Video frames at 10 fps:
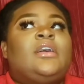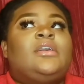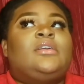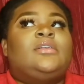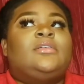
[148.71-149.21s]

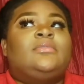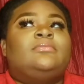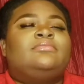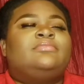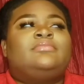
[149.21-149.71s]

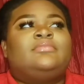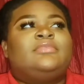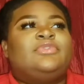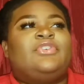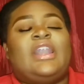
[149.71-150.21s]
Um,
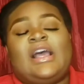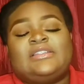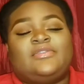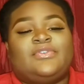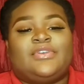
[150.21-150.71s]

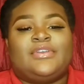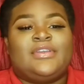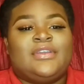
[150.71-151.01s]
philosopher